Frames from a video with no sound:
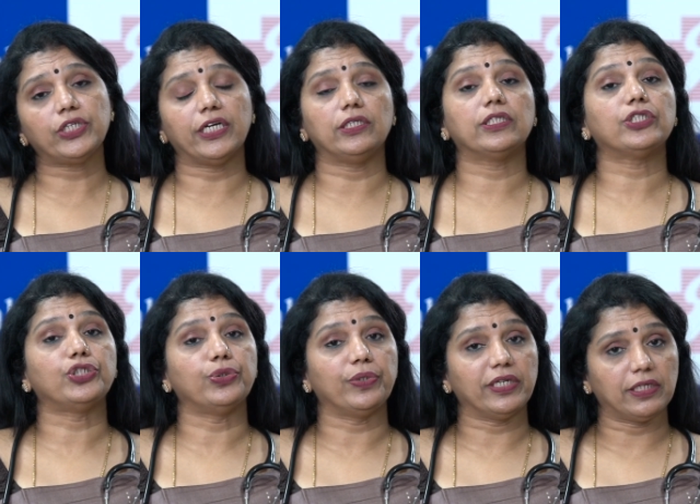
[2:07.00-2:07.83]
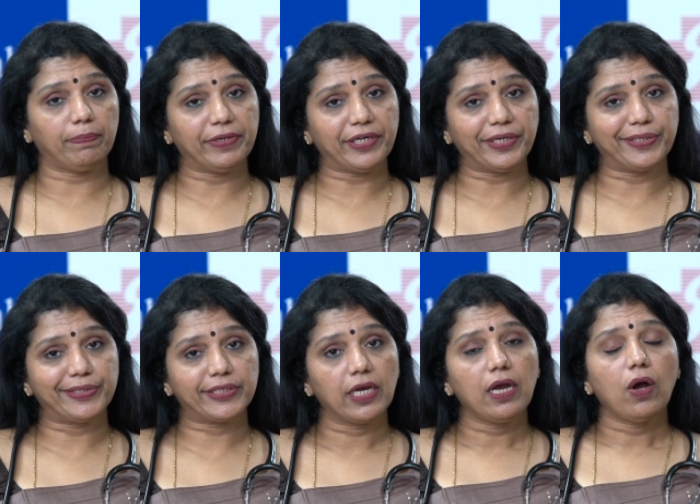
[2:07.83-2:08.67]
changes during the
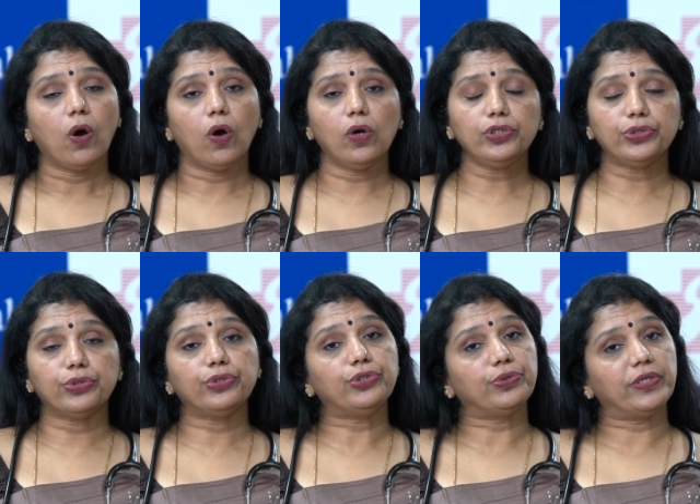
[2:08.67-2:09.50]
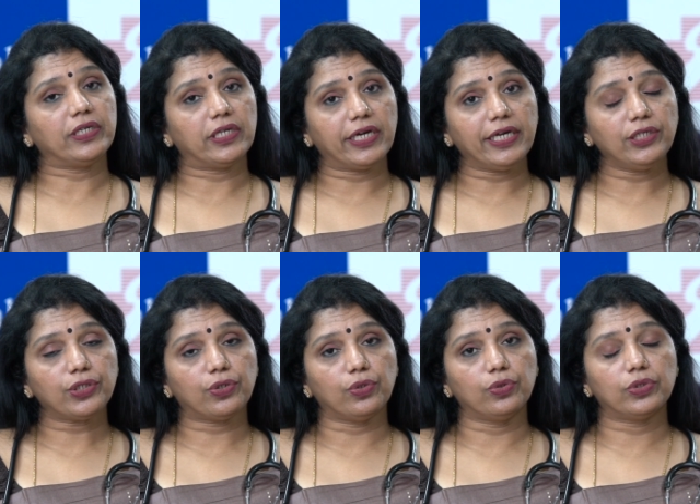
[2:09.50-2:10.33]
periods. Also during the
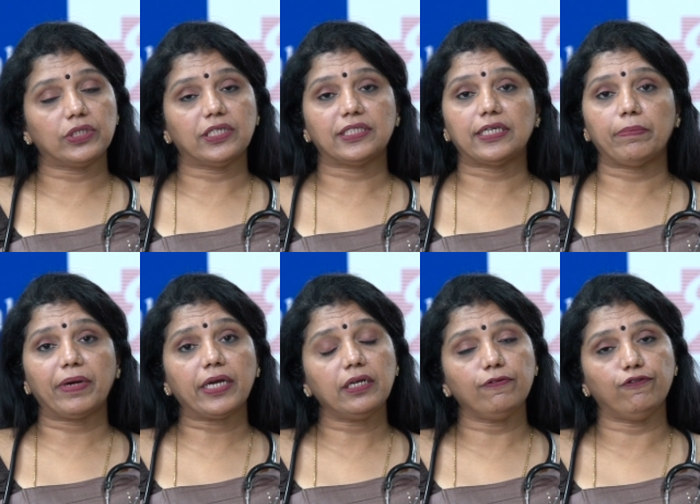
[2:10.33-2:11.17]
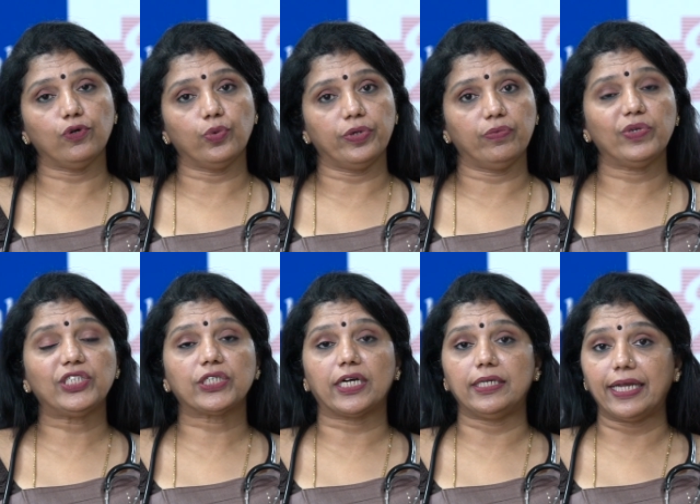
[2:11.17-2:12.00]
intercourse, the seminal fluid
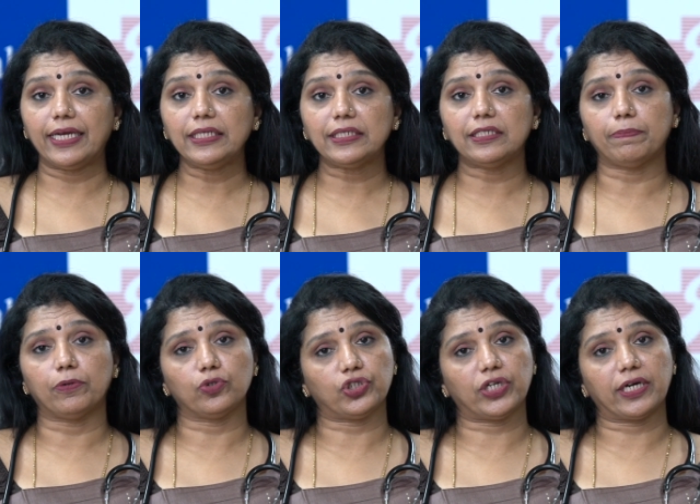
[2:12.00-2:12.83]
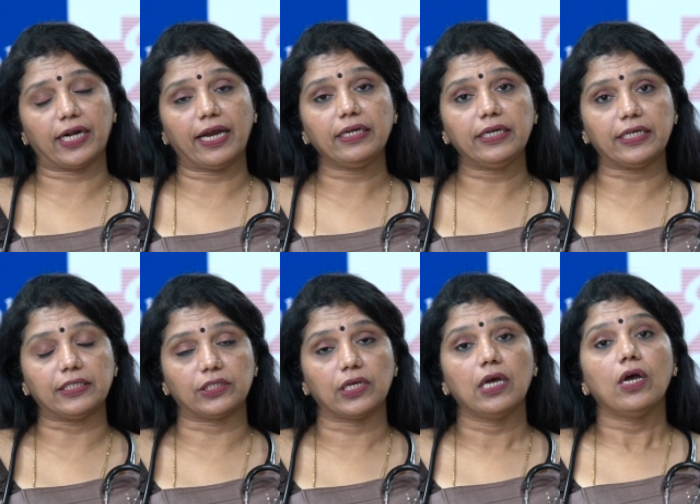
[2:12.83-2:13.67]
which contains the
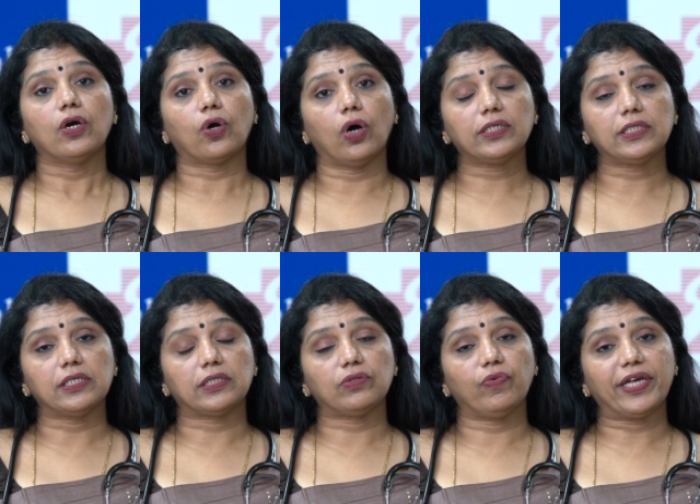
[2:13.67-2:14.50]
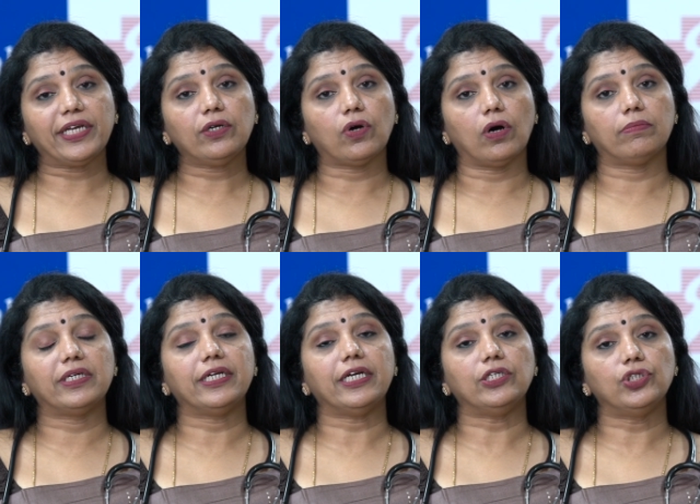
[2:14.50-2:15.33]
prostaglandins causes very common common
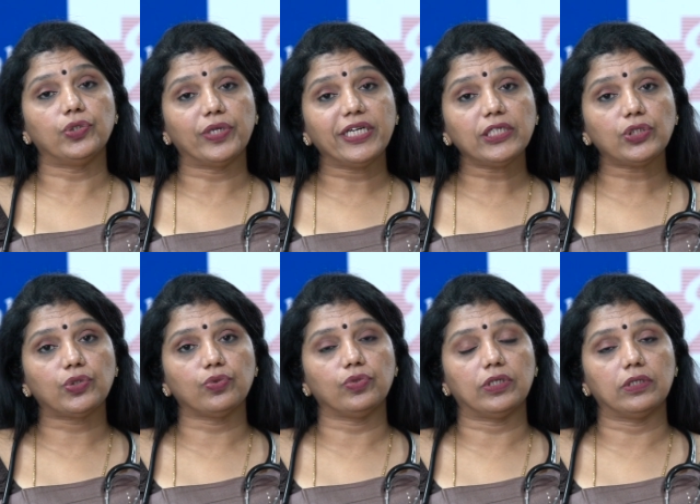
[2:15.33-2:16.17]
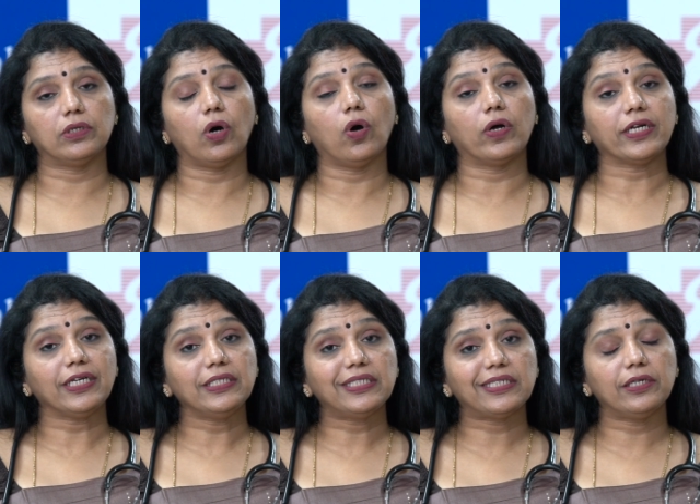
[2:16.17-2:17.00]
injuries to the or
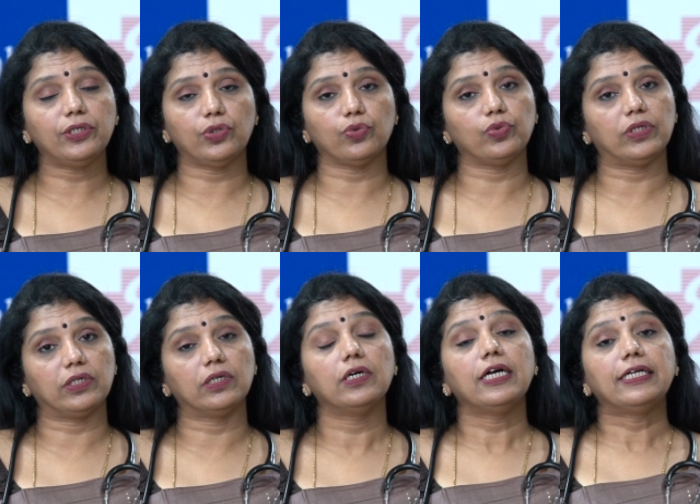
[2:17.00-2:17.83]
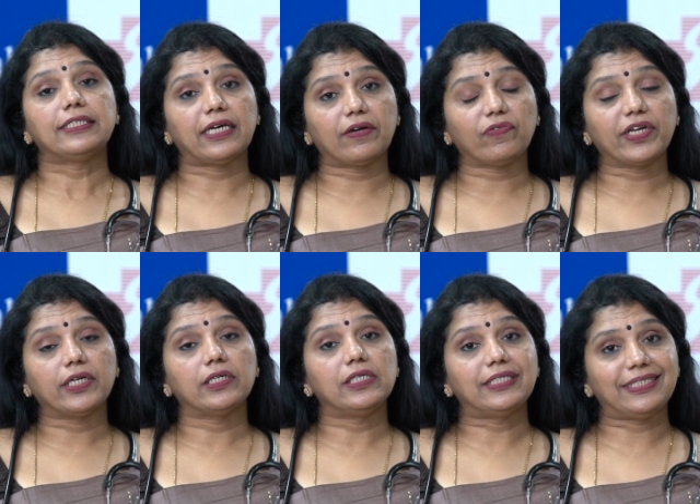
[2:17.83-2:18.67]
insult to the
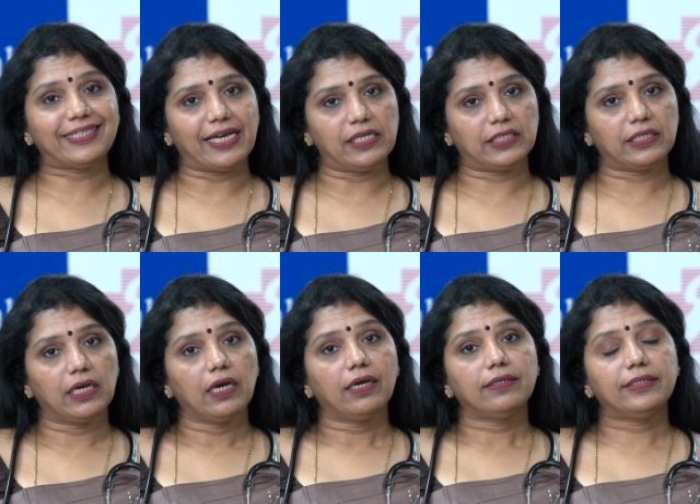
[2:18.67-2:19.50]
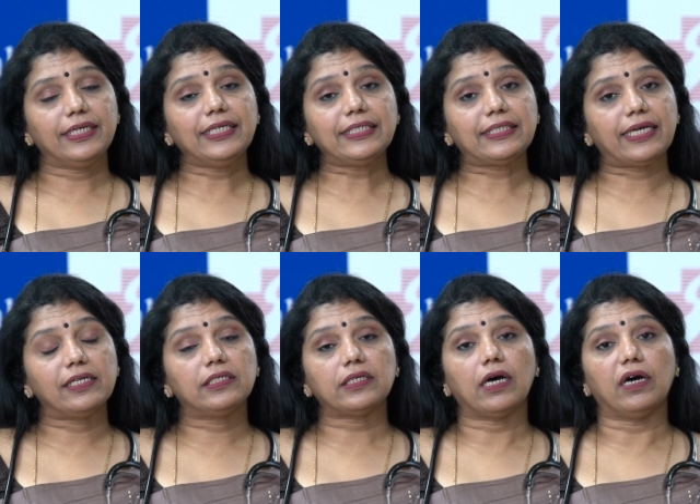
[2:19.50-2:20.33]
cervical cells. These
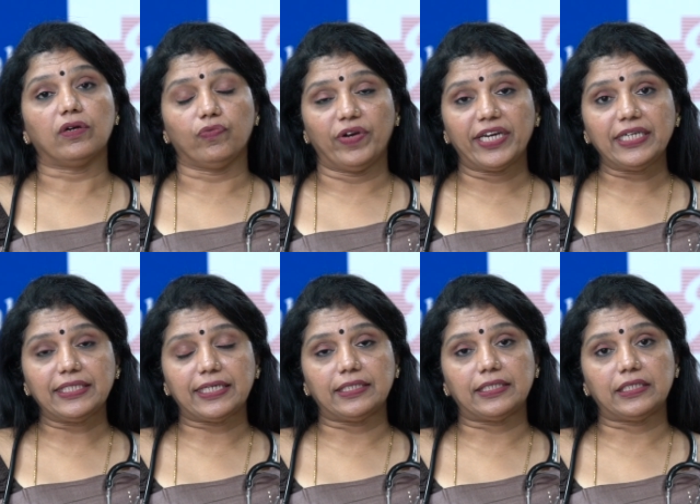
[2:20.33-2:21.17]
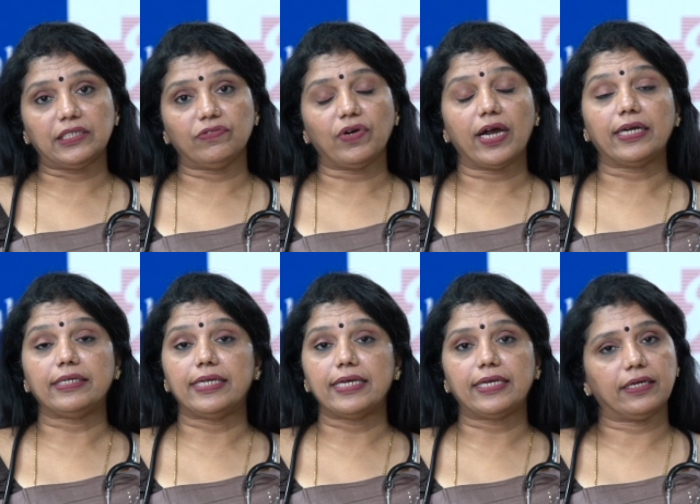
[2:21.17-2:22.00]
cells are very sensitive and
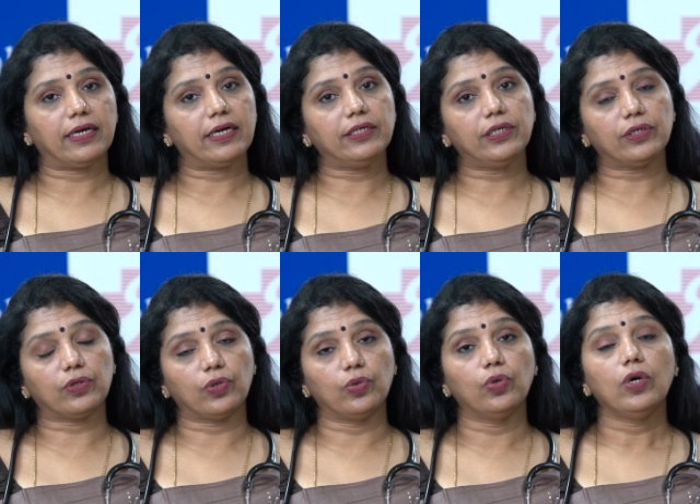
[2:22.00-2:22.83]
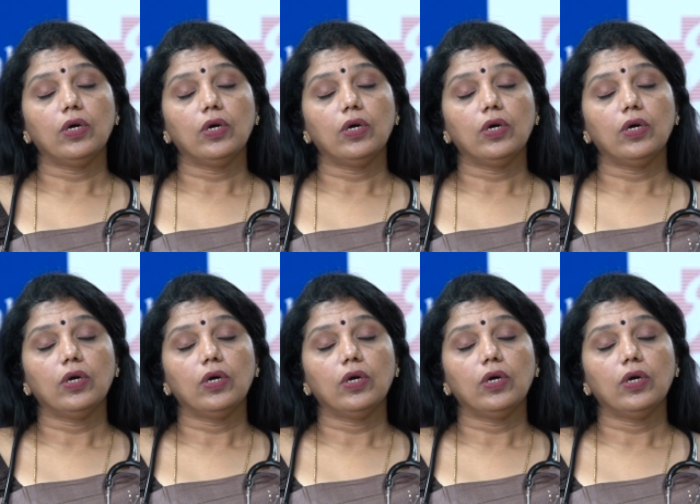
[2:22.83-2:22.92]
they can undergo